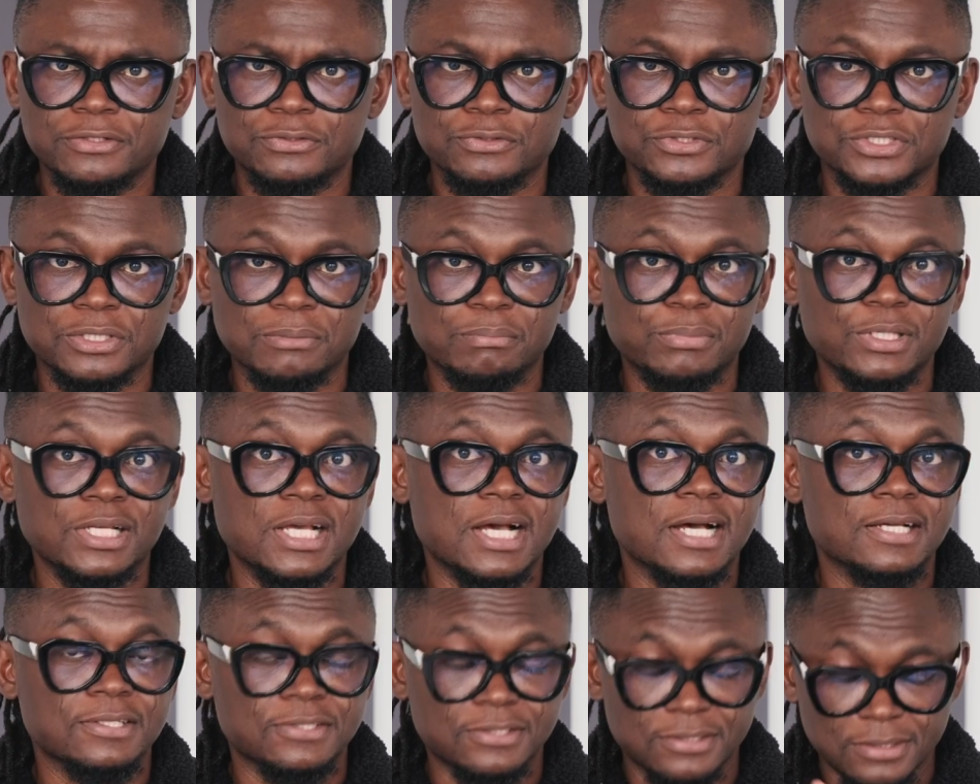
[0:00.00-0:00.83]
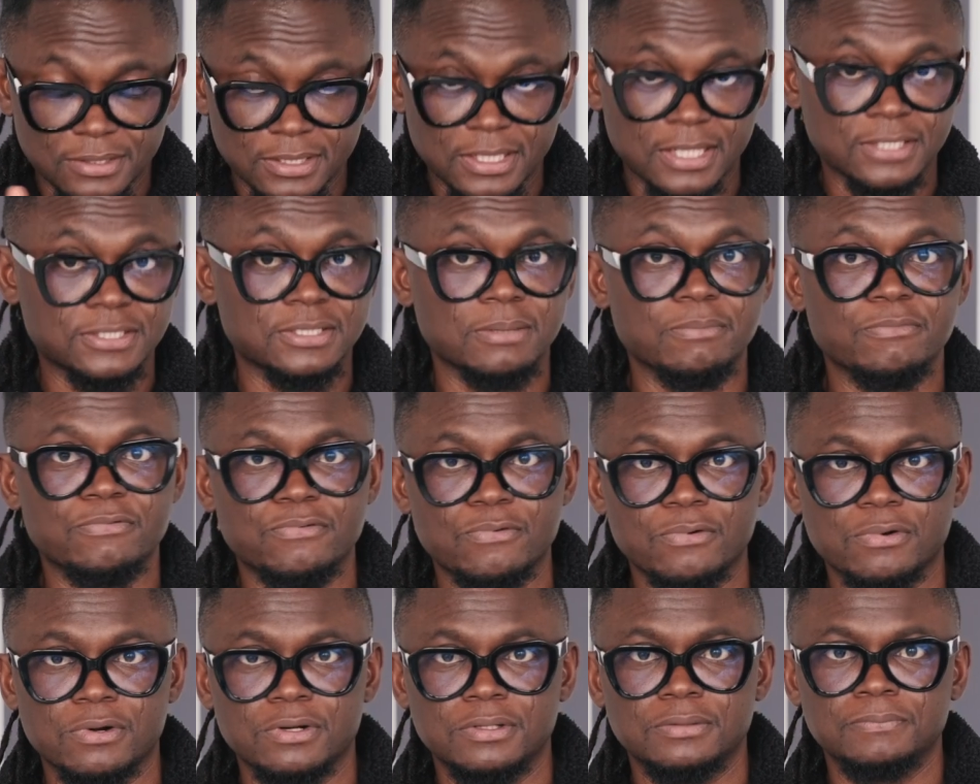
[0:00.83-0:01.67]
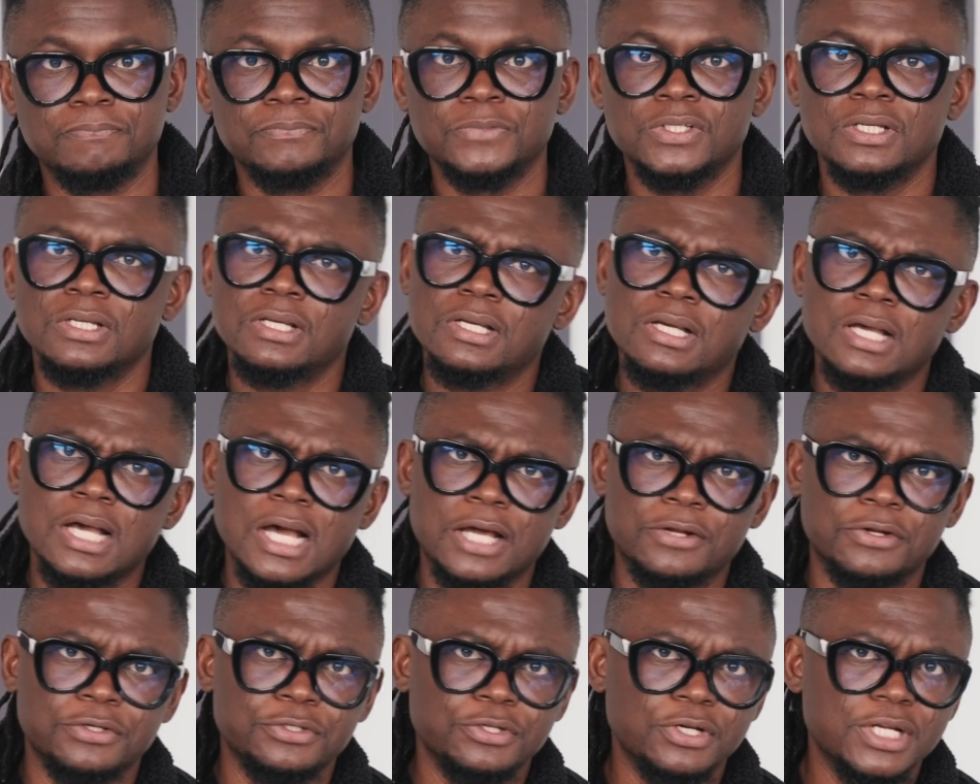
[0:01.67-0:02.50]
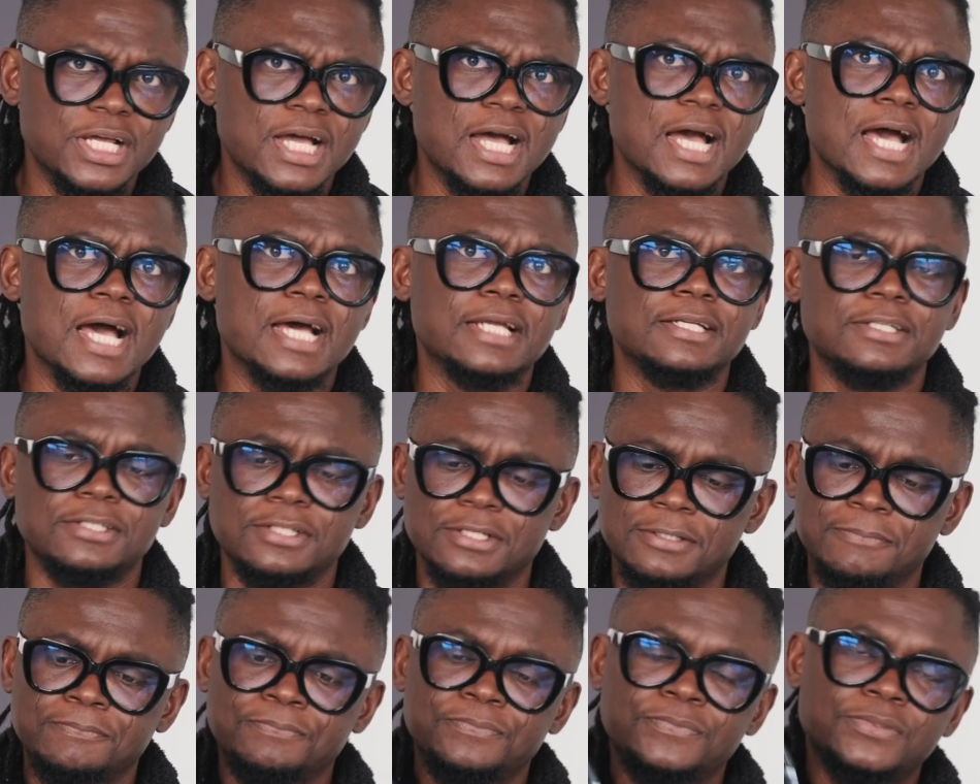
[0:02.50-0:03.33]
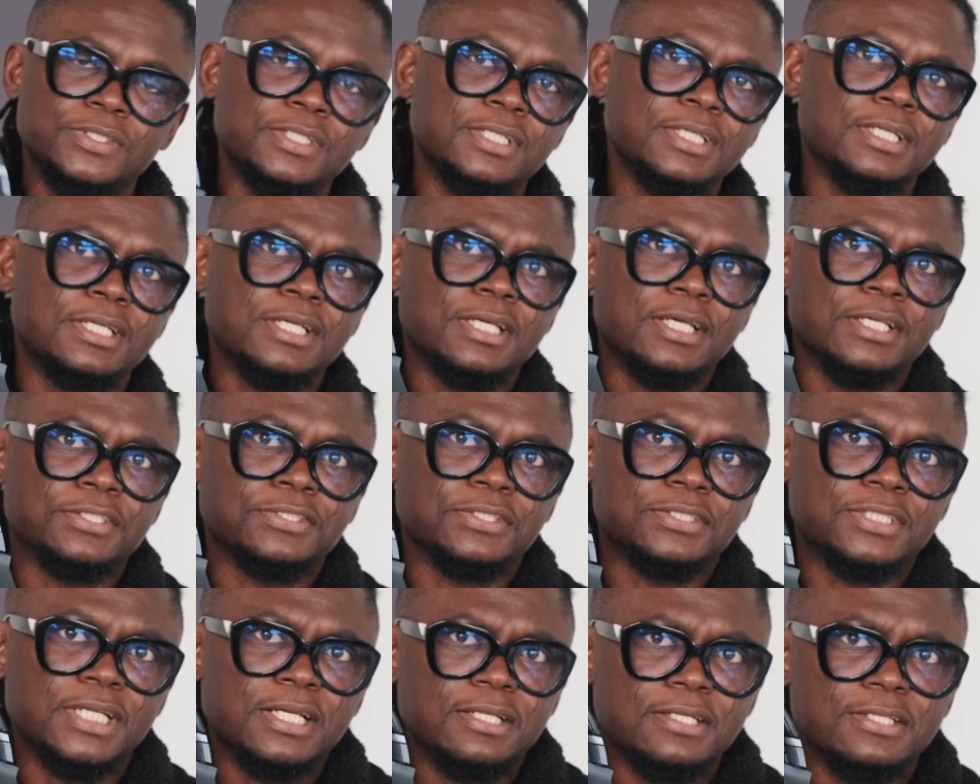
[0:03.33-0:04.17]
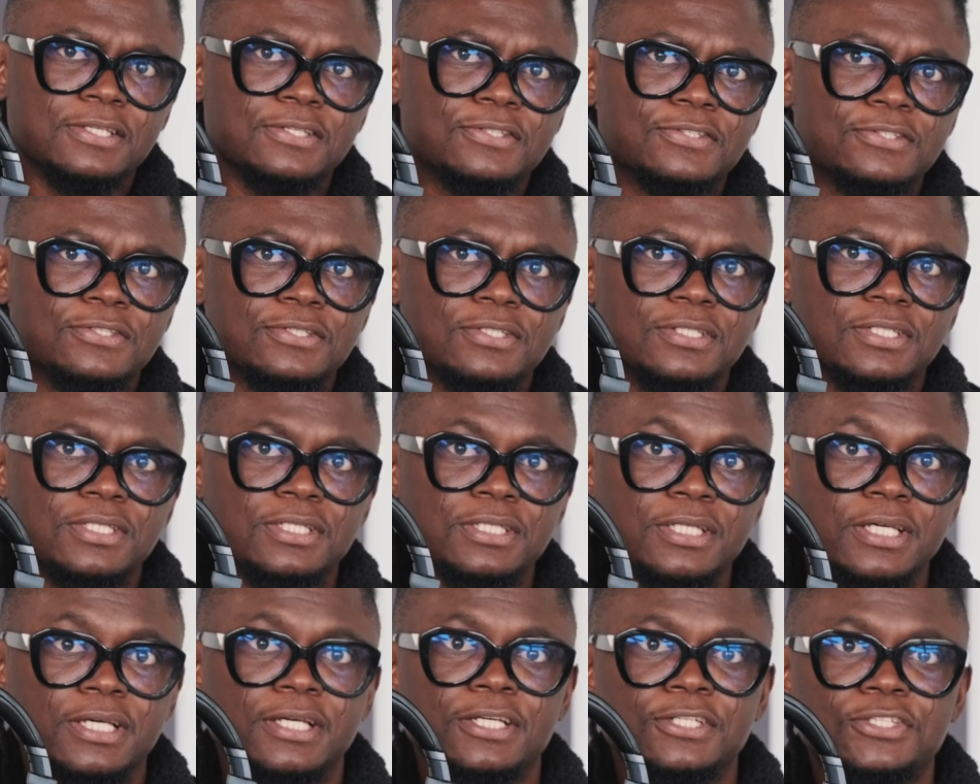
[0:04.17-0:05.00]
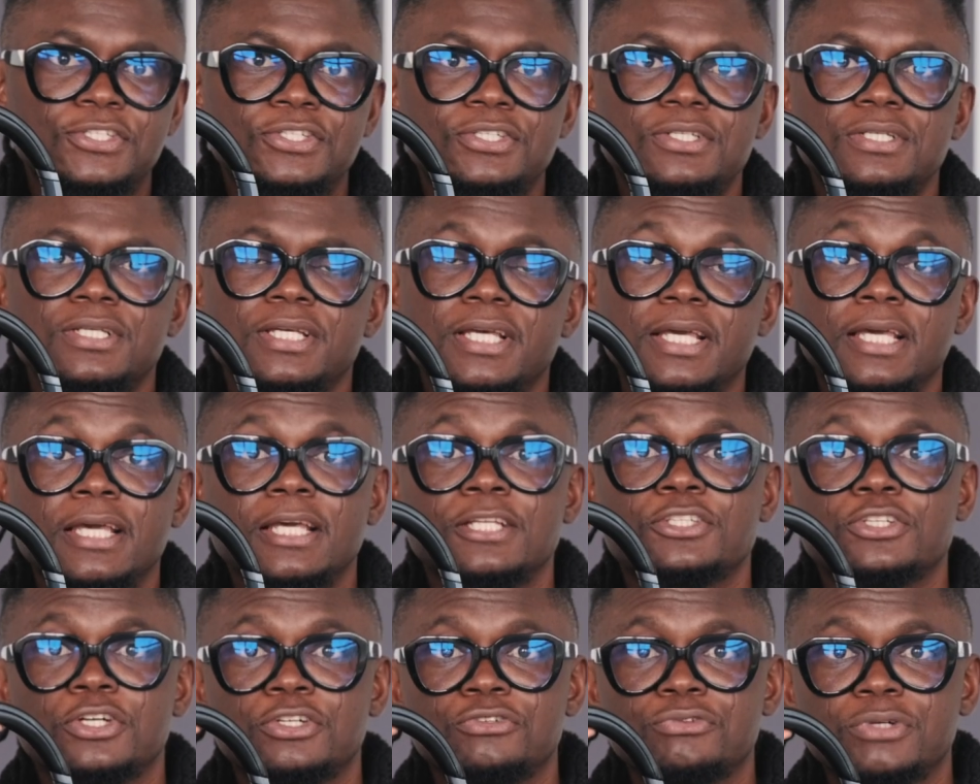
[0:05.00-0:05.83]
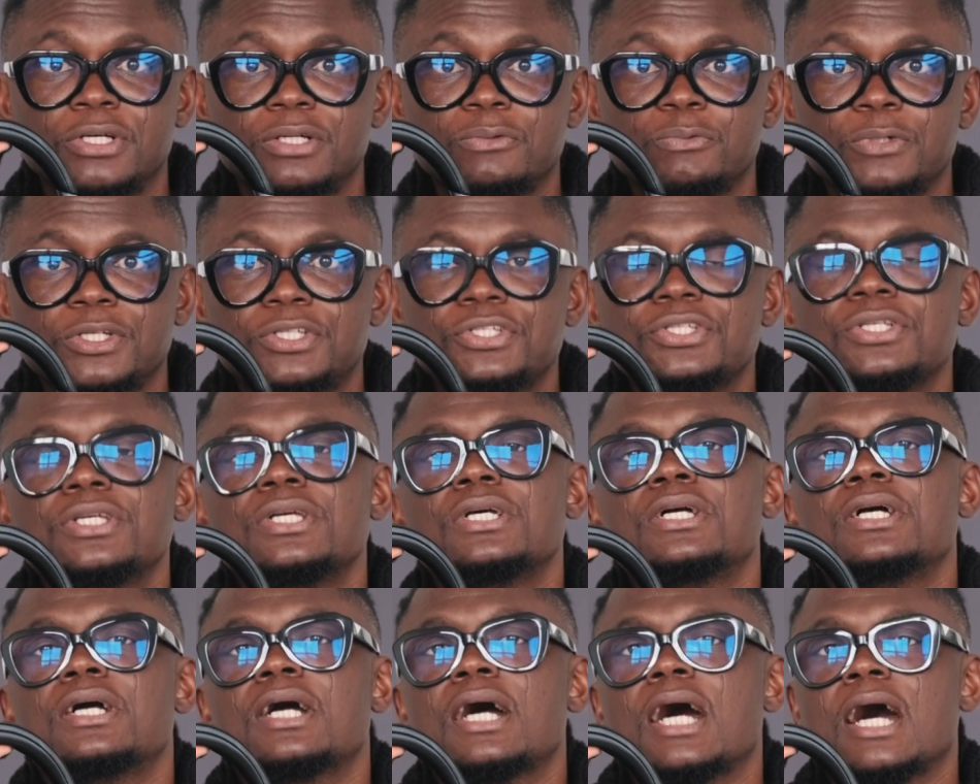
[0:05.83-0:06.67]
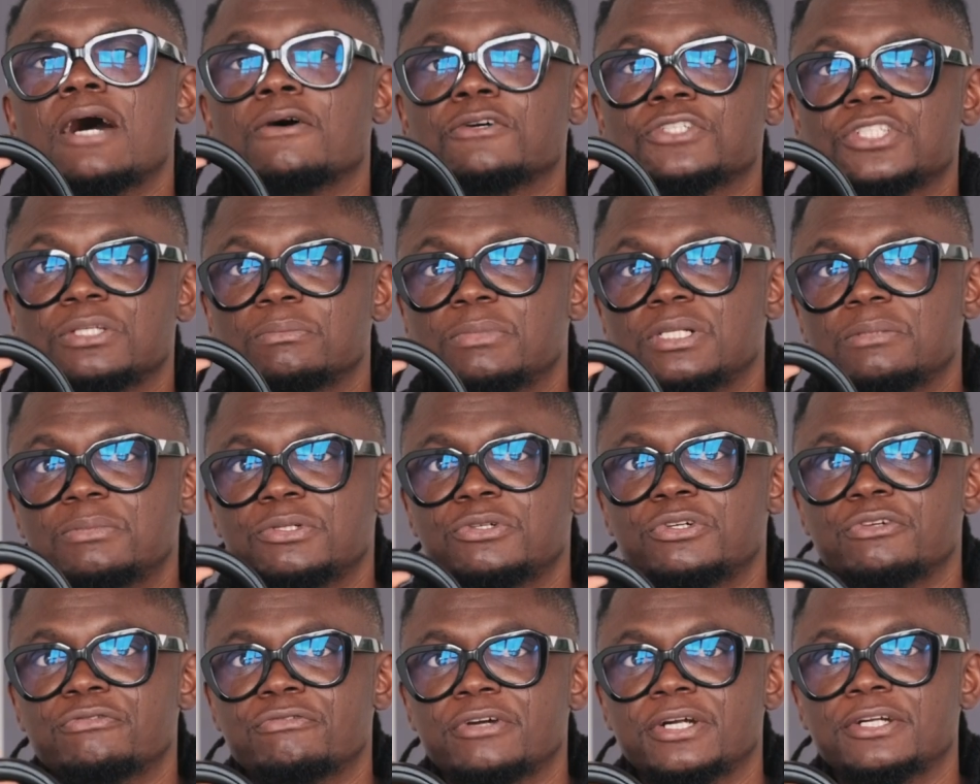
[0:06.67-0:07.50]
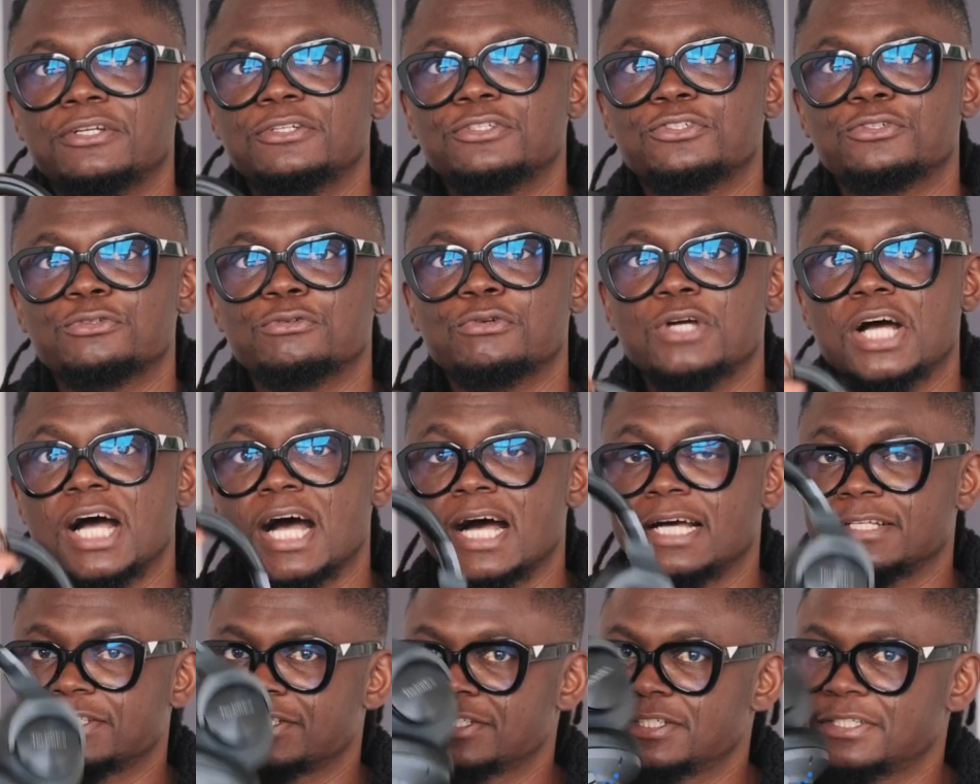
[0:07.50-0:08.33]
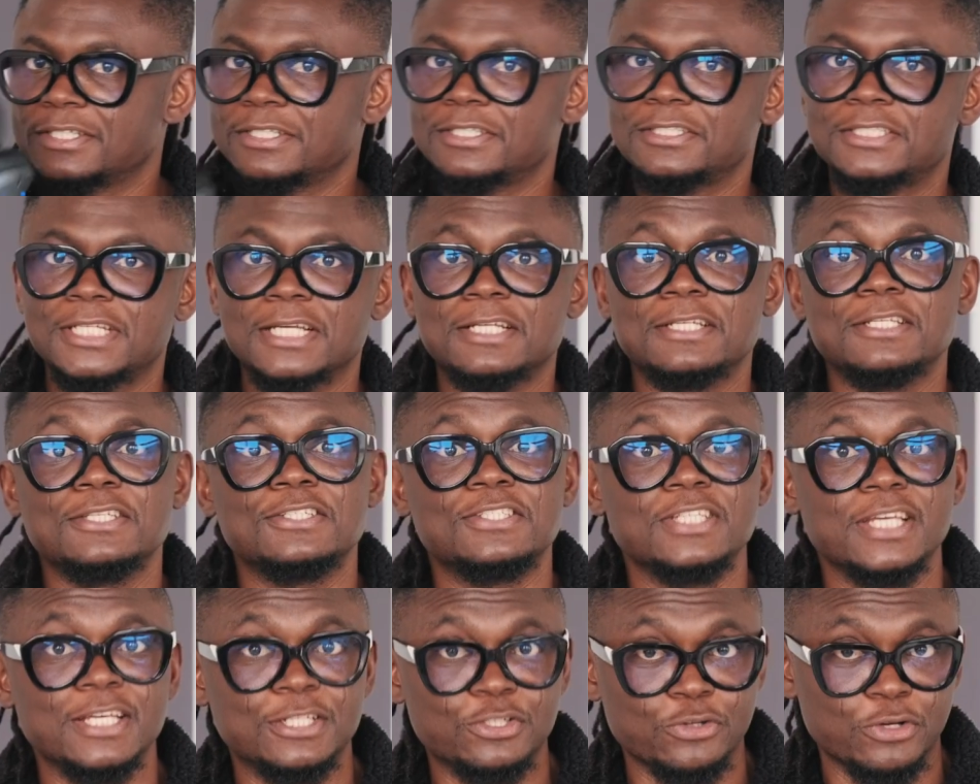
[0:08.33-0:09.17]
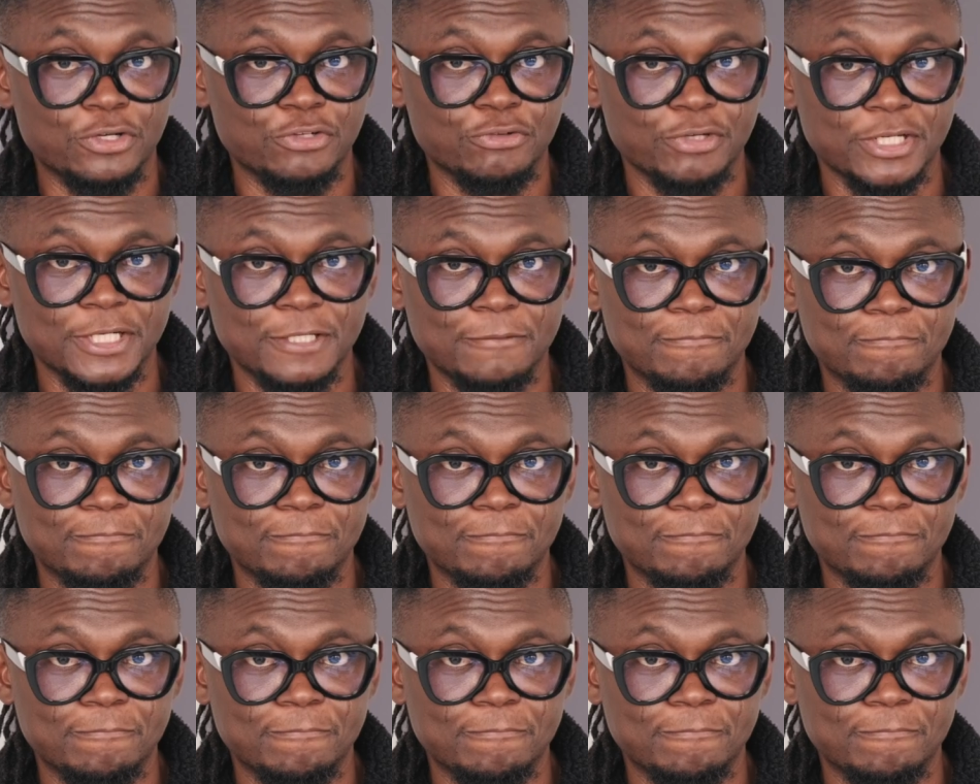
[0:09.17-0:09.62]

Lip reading: to simply as XM4. And on the other hand is the TECHNICS EAH-A800, which I will simply be referring to as TECHNICS 800.